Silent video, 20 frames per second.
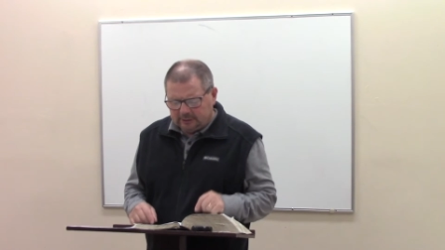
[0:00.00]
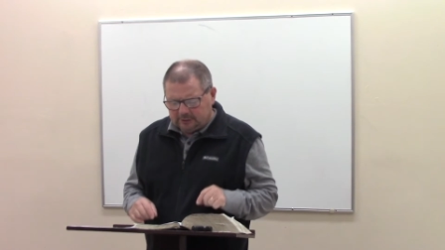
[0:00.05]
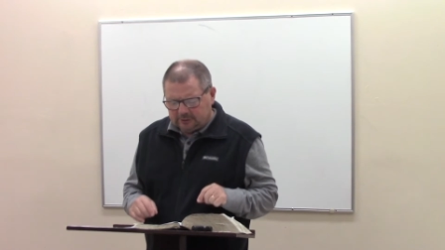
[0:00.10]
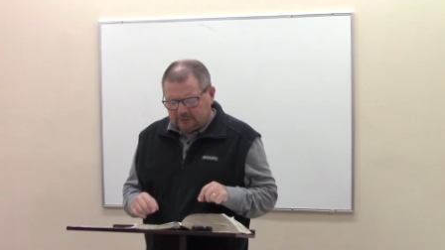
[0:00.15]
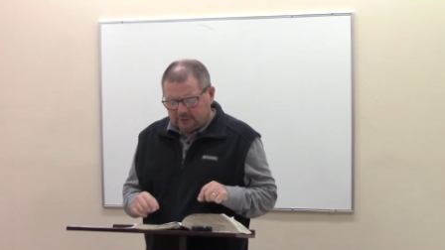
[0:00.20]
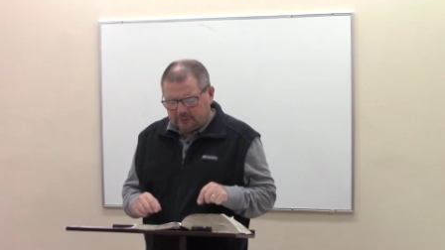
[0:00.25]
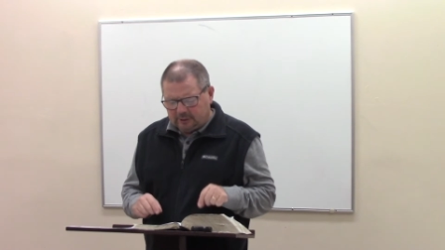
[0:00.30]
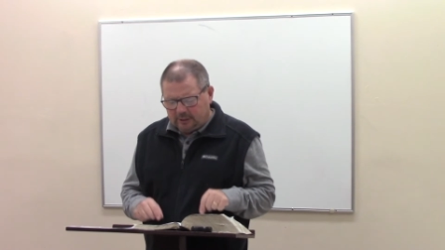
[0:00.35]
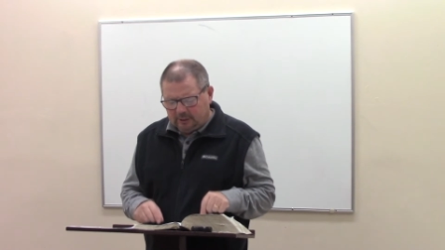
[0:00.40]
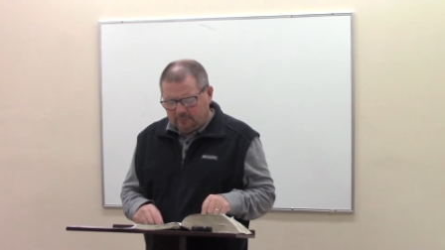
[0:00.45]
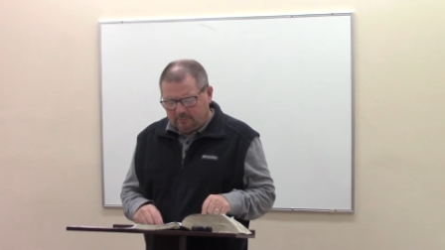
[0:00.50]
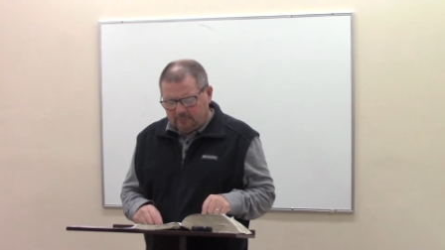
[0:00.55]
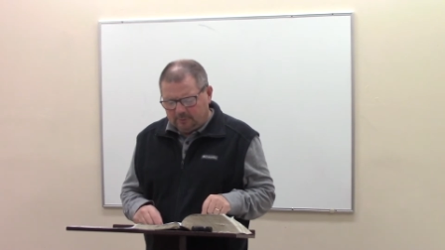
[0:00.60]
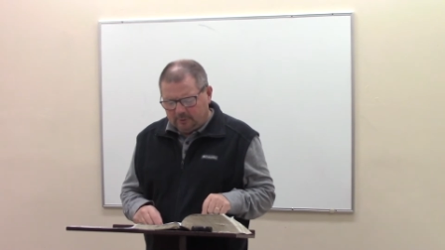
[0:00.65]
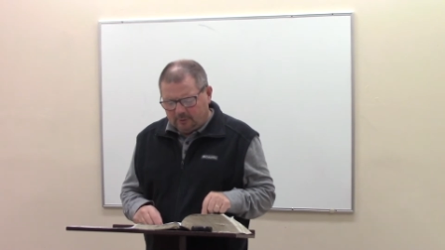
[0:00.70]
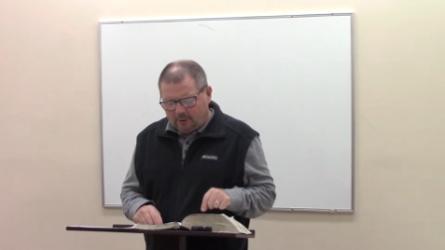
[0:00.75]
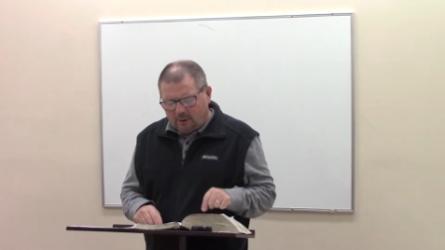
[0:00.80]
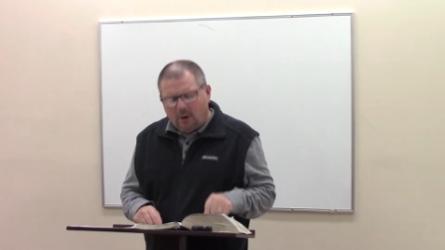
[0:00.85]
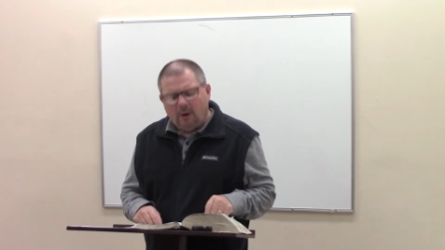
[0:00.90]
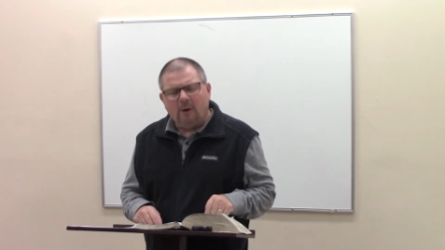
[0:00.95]
shall keep
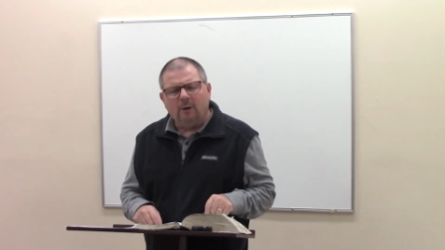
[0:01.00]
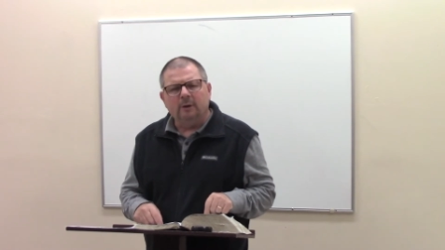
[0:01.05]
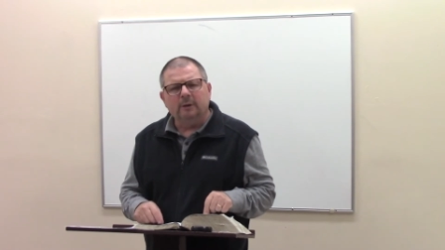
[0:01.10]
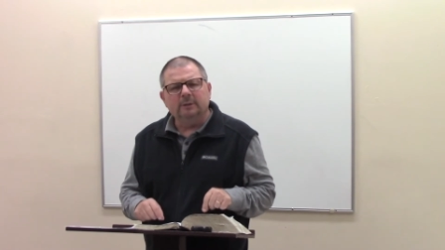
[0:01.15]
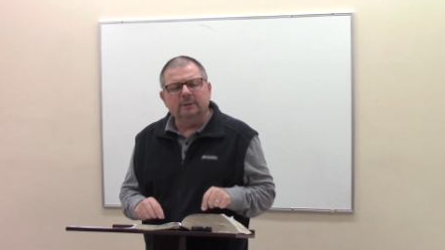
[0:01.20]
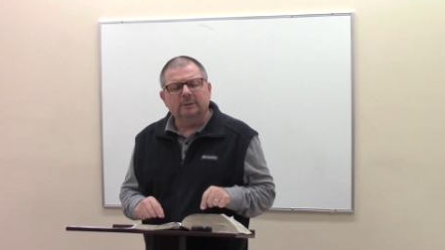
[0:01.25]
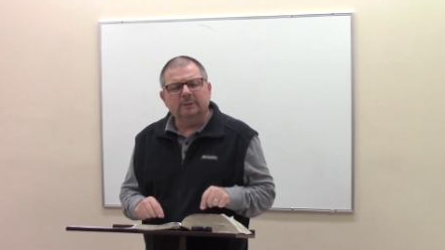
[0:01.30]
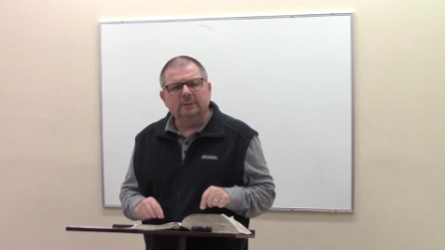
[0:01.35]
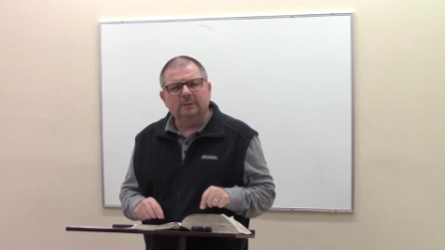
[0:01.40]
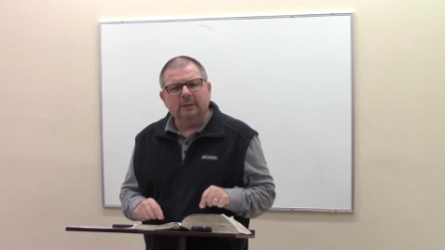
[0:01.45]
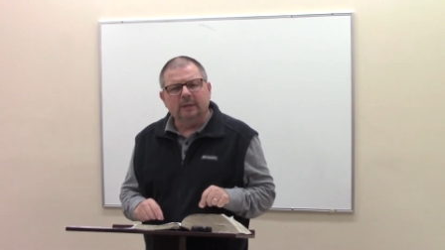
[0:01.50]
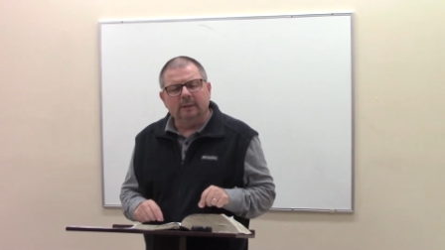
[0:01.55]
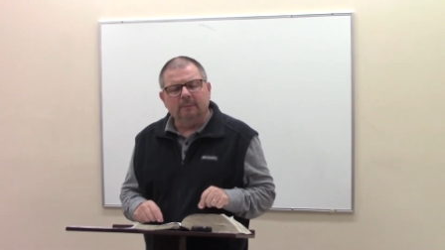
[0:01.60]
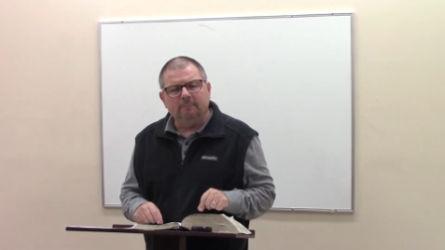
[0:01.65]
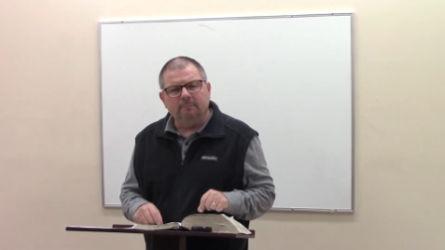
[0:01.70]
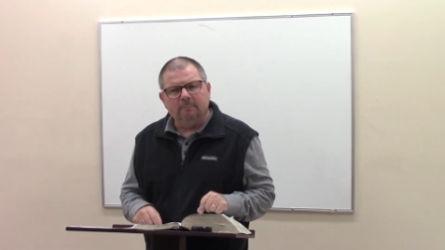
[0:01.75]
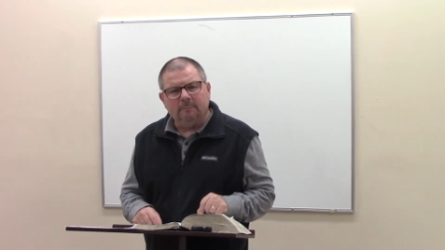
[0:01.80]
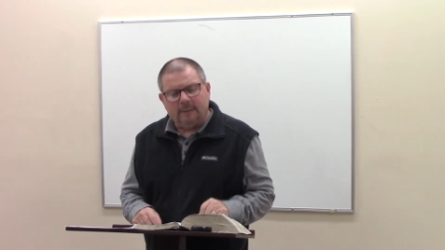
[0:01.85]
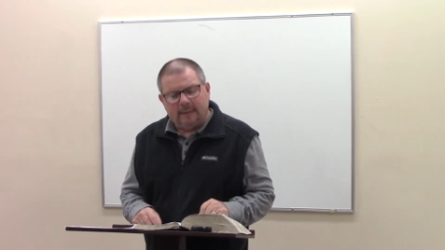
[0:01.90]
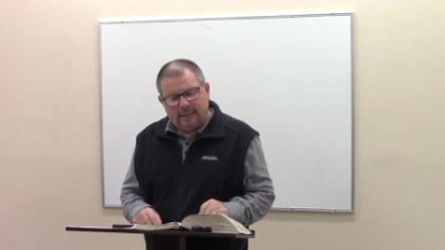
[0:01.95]
your hearts
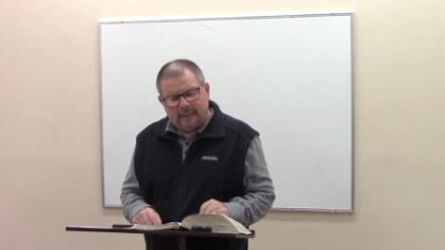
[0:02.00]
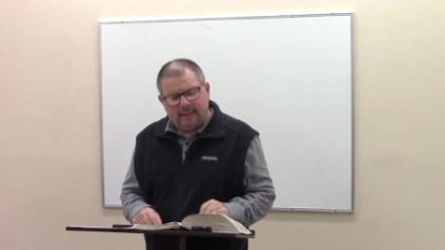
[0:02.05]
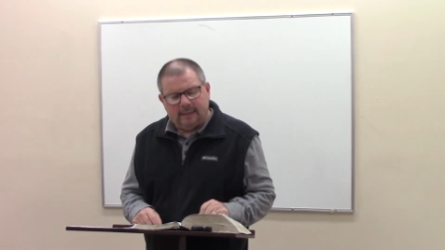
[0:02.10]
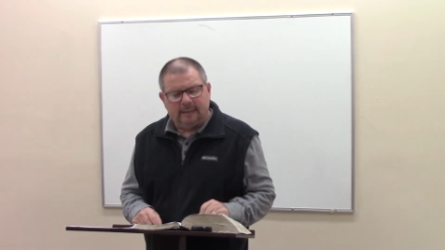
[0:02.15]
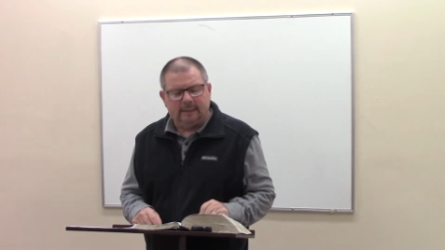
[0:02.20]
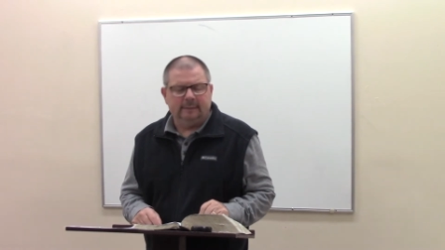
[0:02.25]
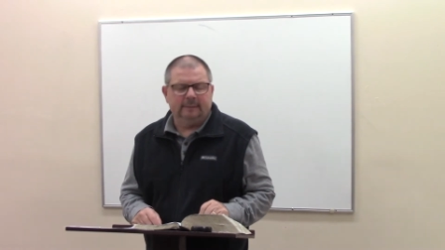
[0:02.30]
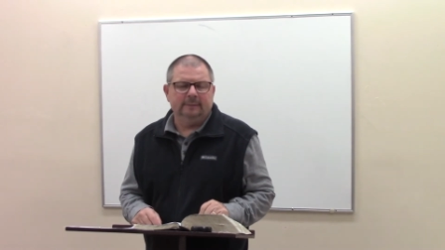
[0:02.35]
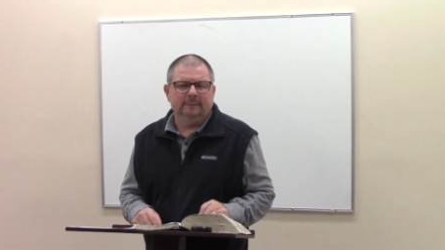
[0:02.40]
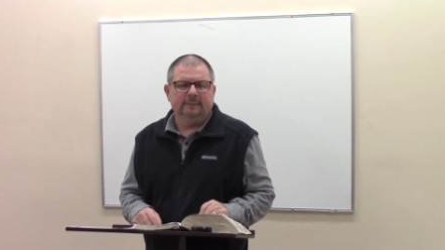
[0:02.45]
and minds